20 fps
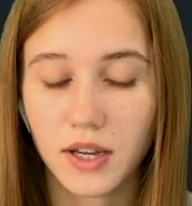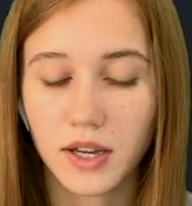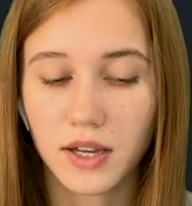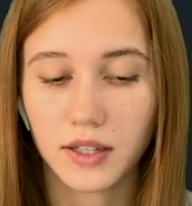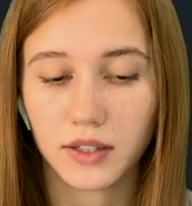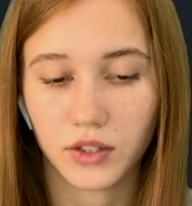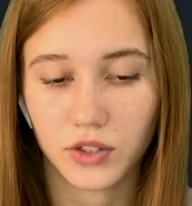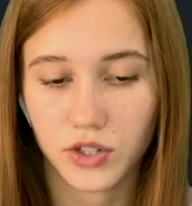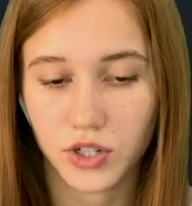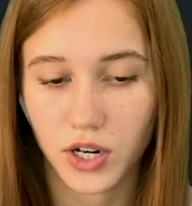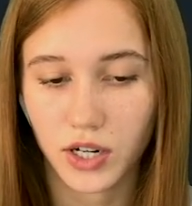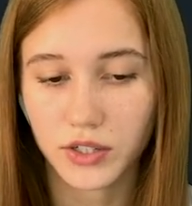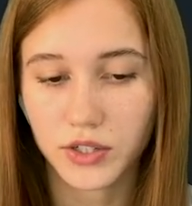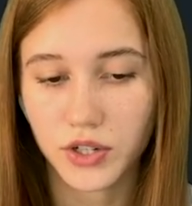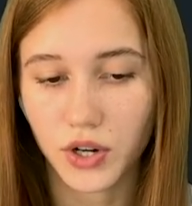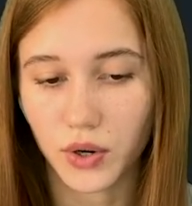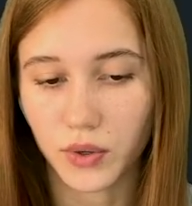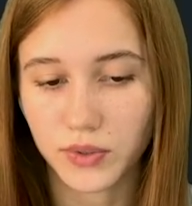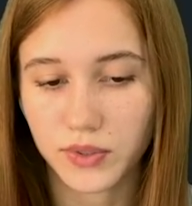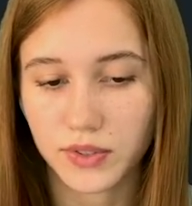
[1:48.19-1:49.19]
The chart
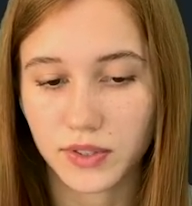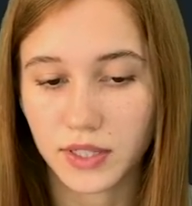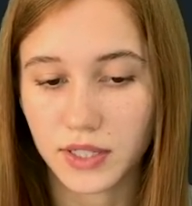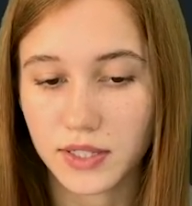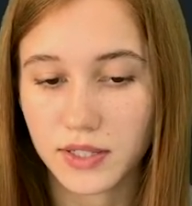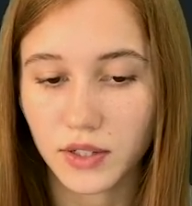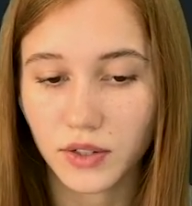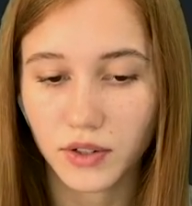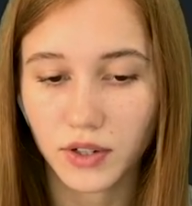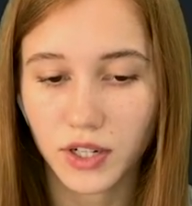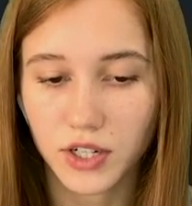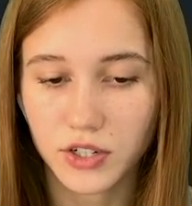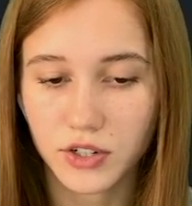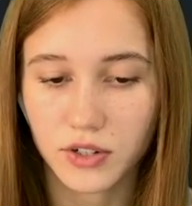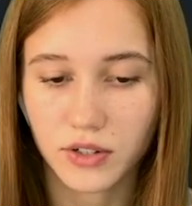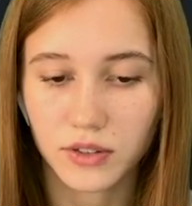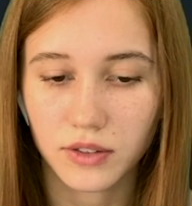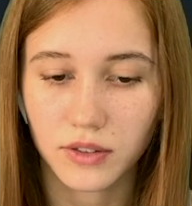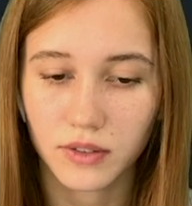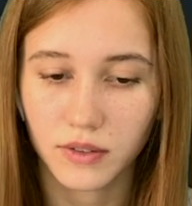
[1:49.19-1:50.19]
shows the
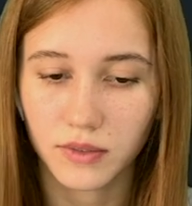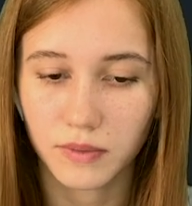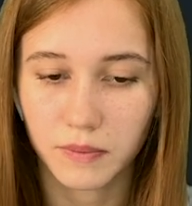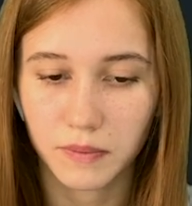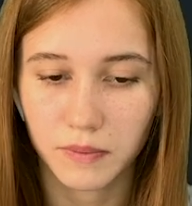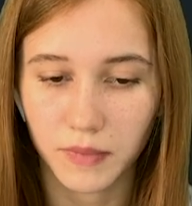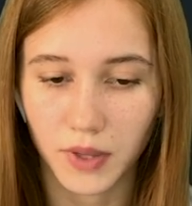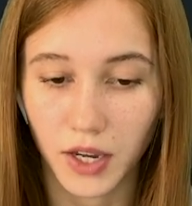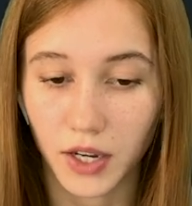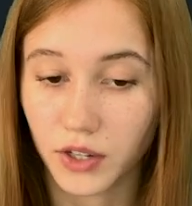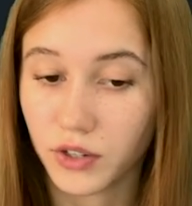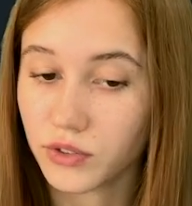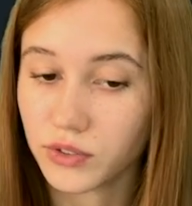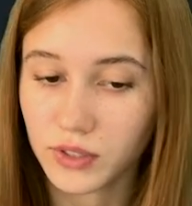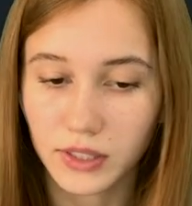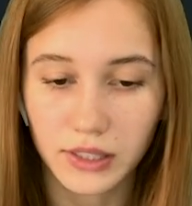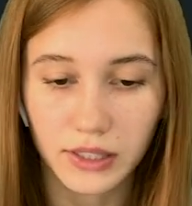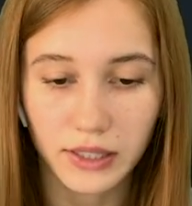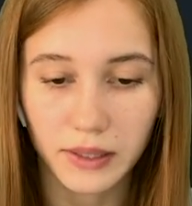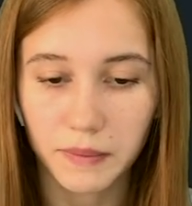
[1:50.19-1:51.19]
situation
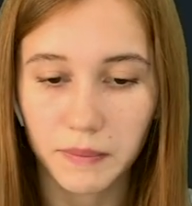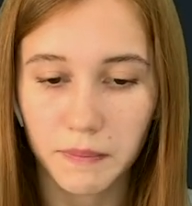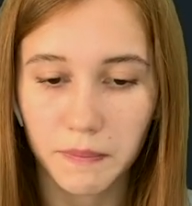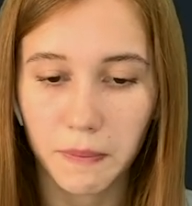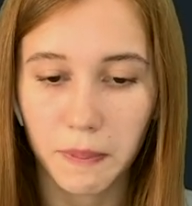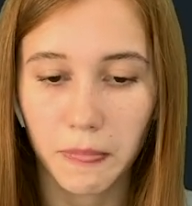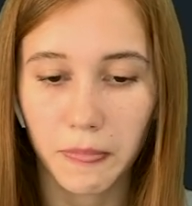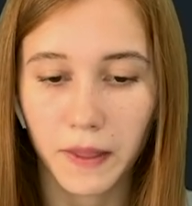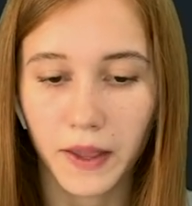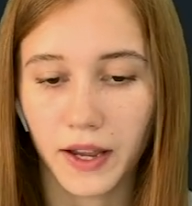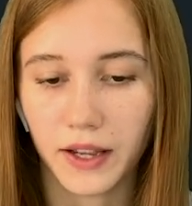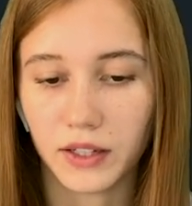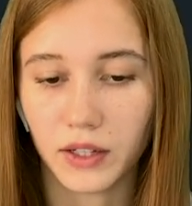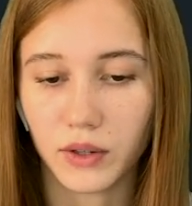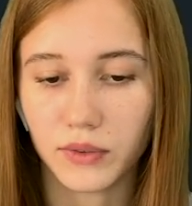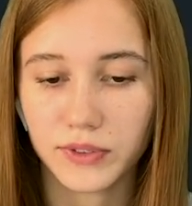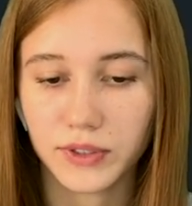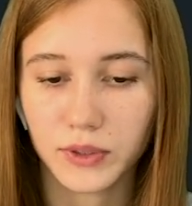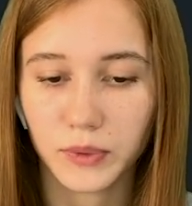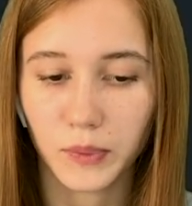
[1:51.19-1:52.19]
accurately, and
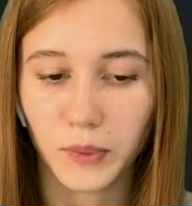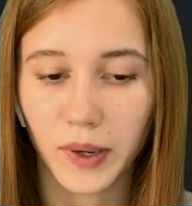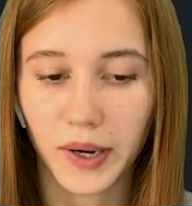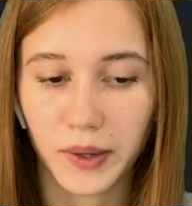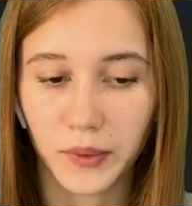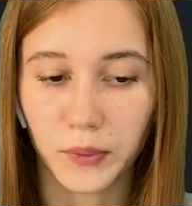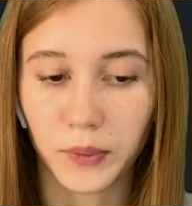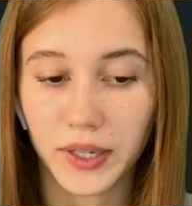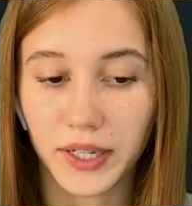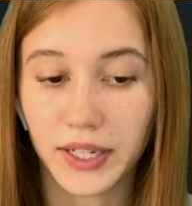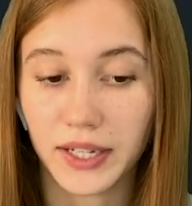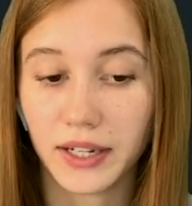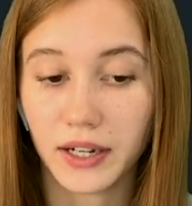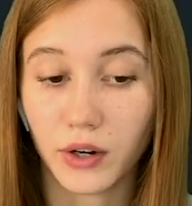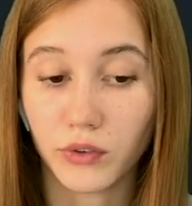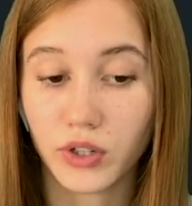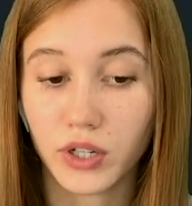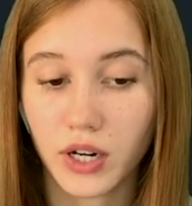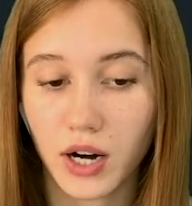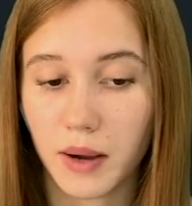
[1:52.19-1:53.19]
often when we
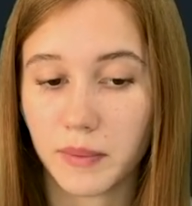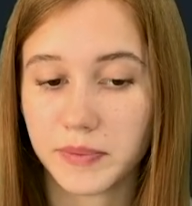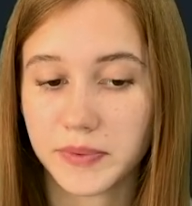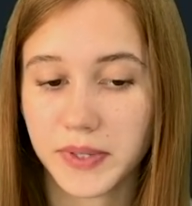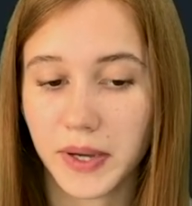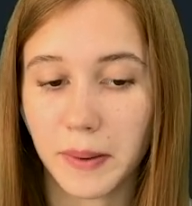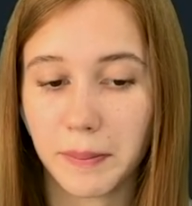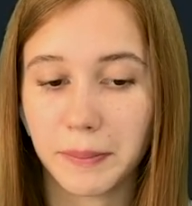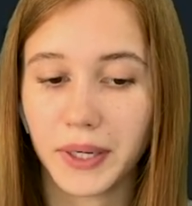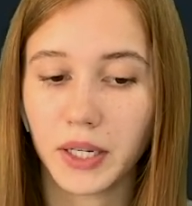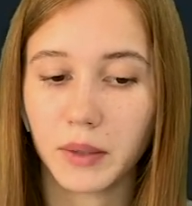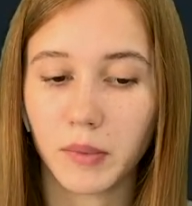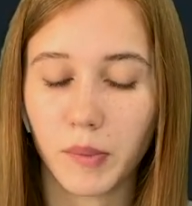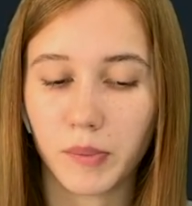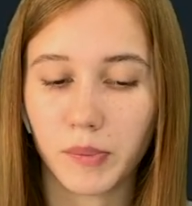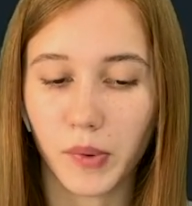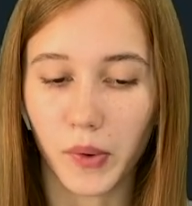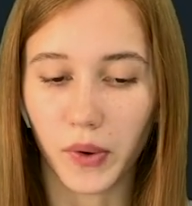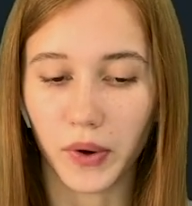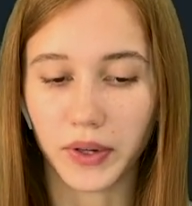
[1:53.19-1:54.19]
overcome some minimum
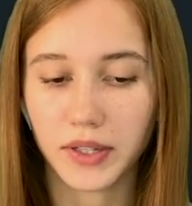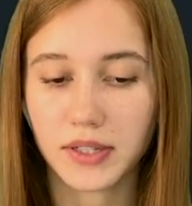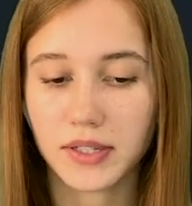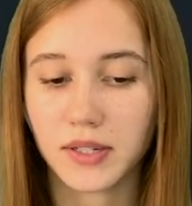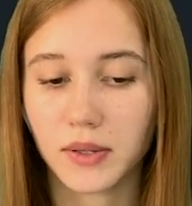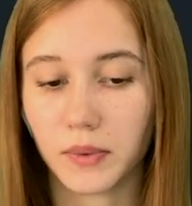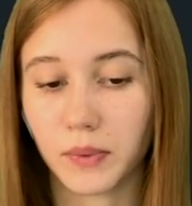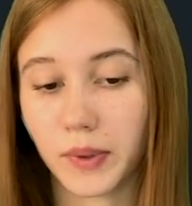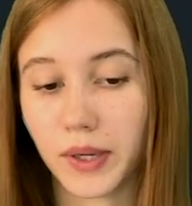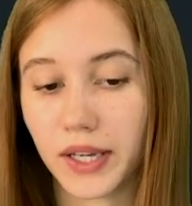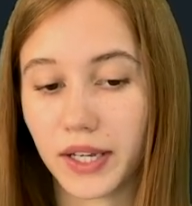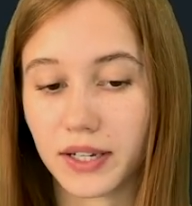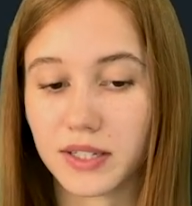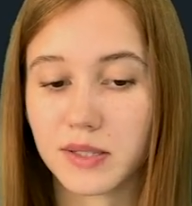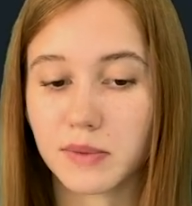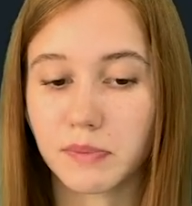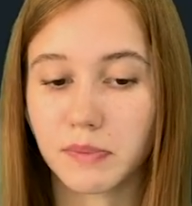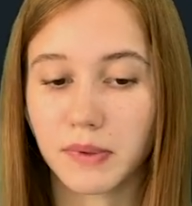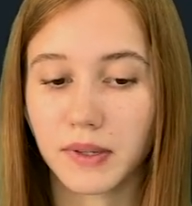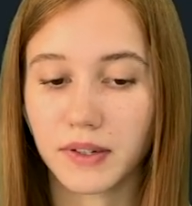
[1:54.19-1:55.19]
points, we
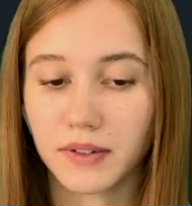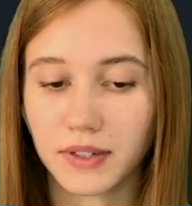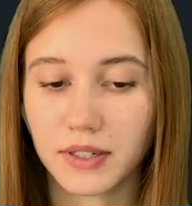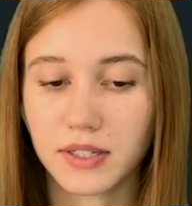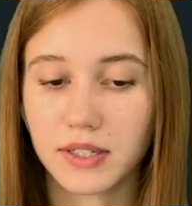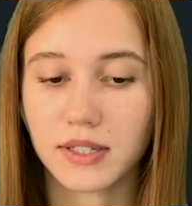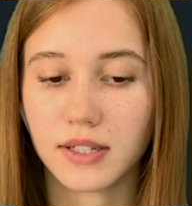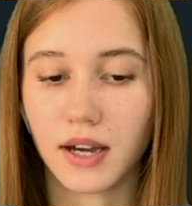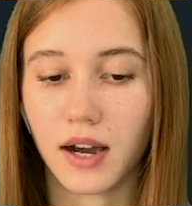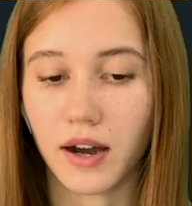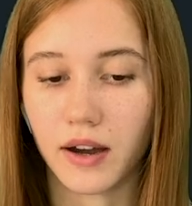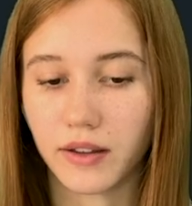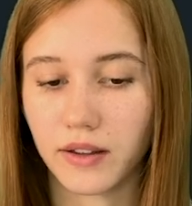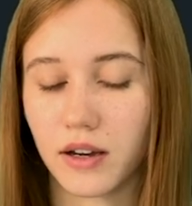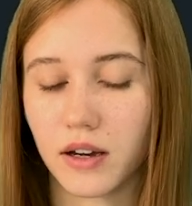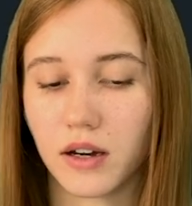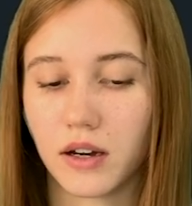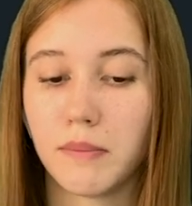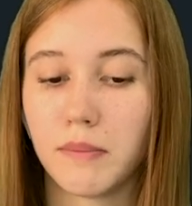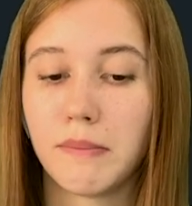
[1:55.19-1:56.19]
experience either
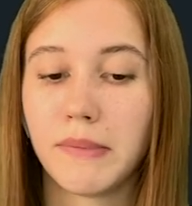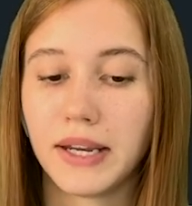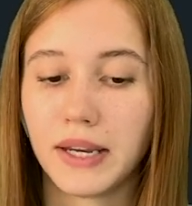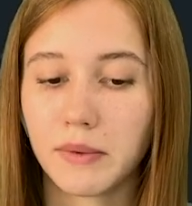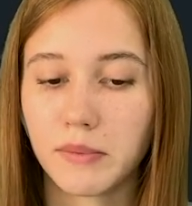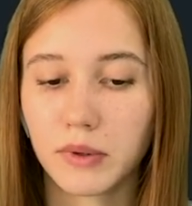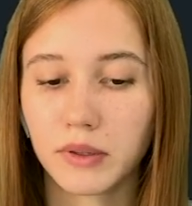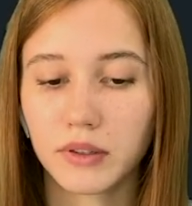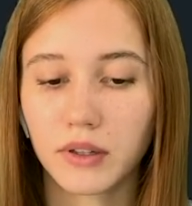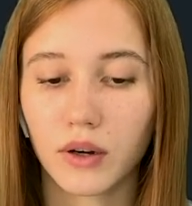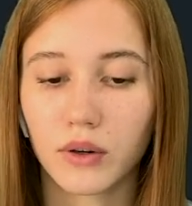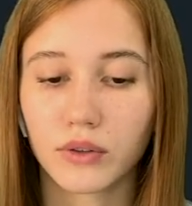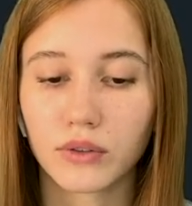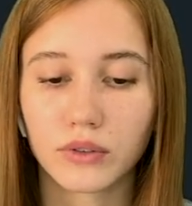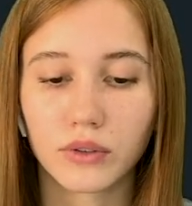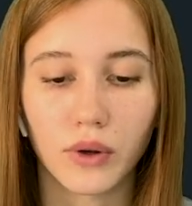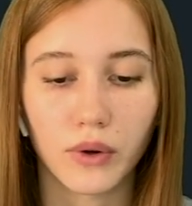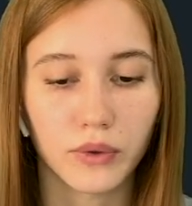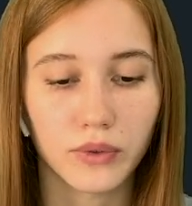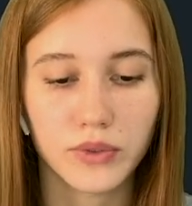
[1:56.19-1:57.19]
a minimal or
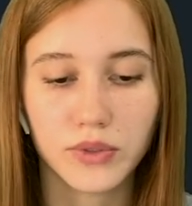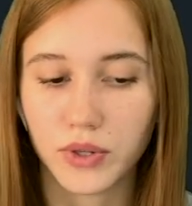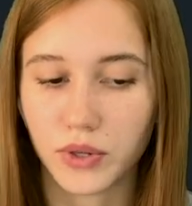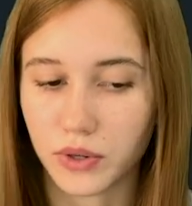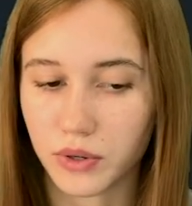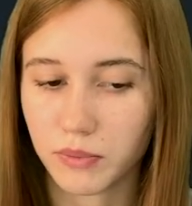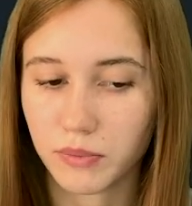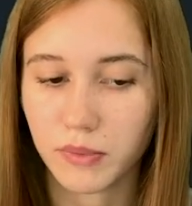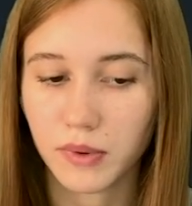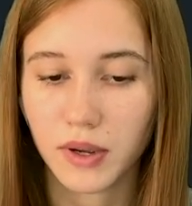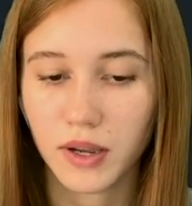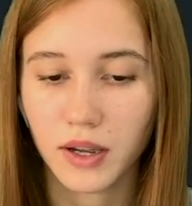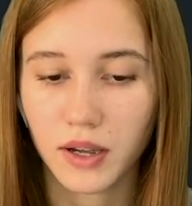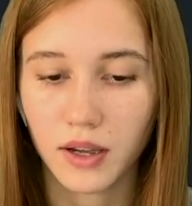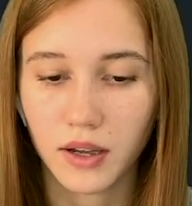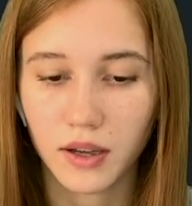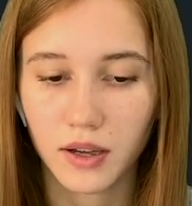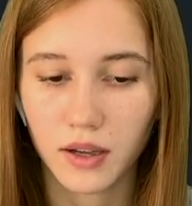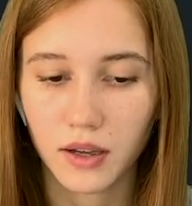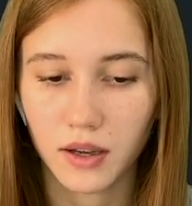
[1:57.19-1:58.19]
long-term
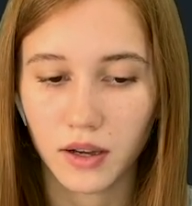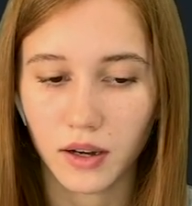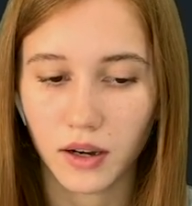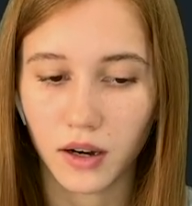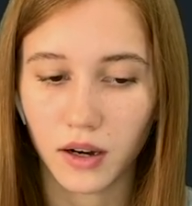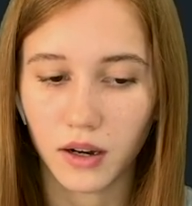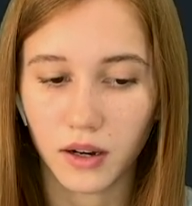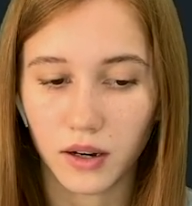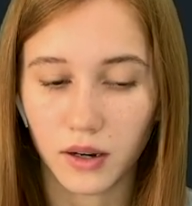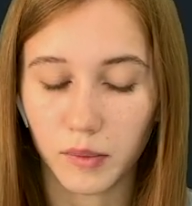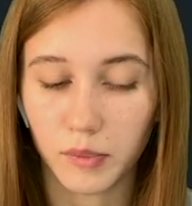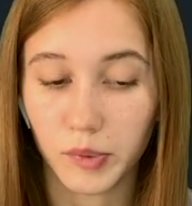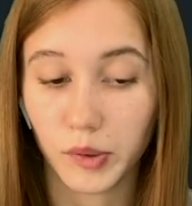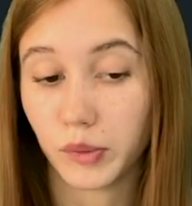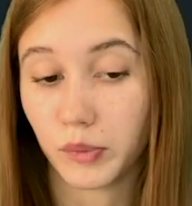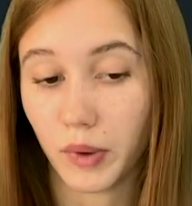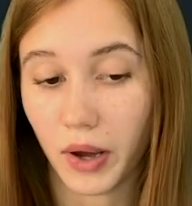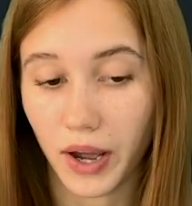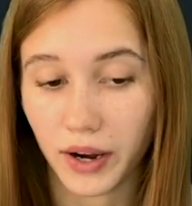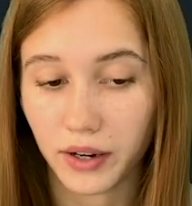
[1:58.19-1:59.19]

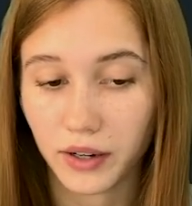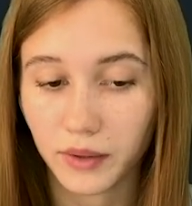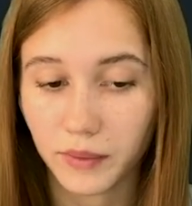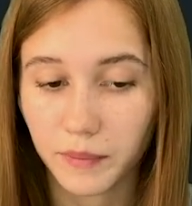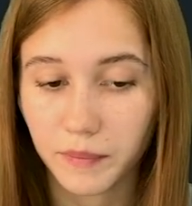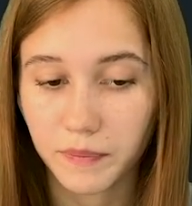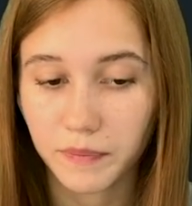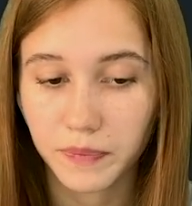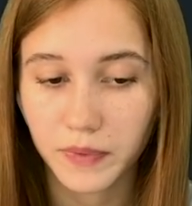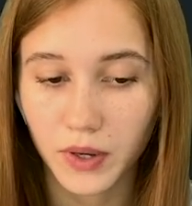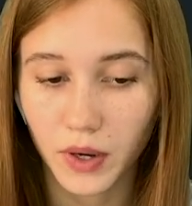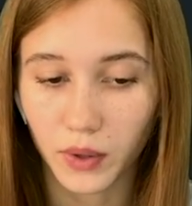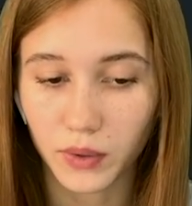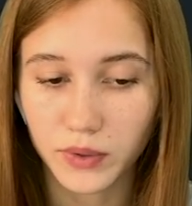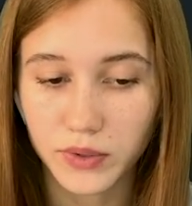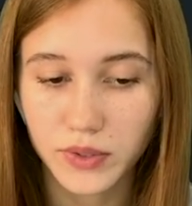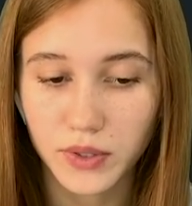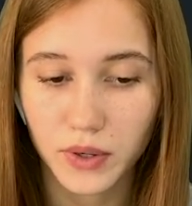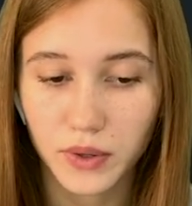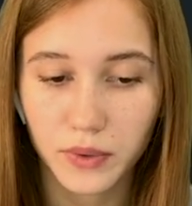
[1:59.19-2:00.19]
pullback.
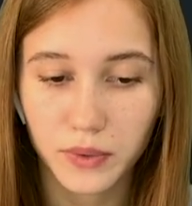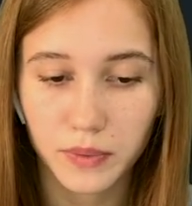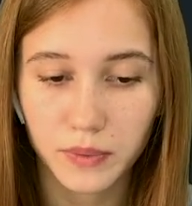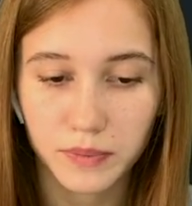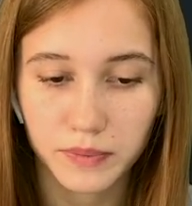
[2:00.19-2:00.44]
Also,